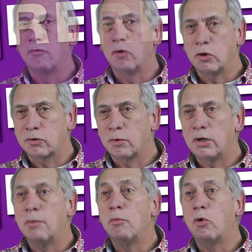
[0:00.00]
First
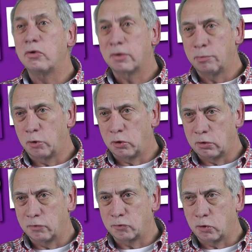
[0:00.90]
one, and most
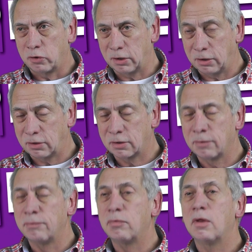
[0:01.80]
important of course, is
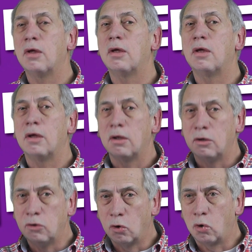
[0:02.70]

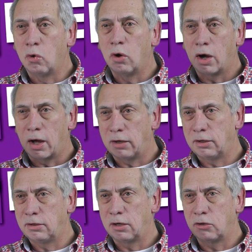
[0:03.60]
no
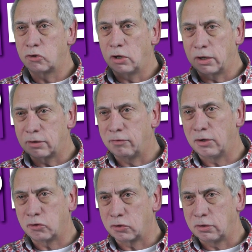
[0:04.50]
unintentional
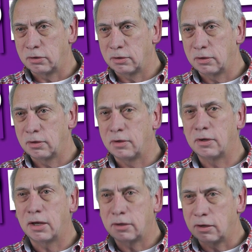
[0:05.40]
activation.
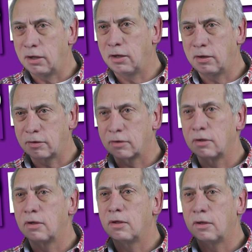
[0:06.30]
That is
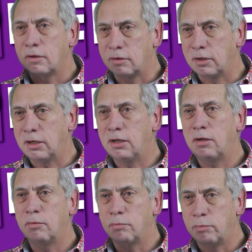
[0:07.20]
the
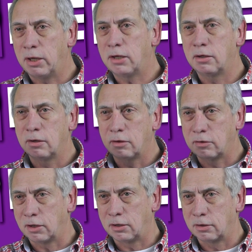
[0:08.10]
big
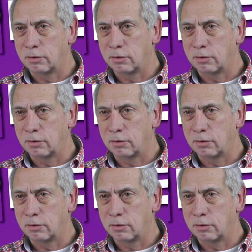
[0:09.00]
thing.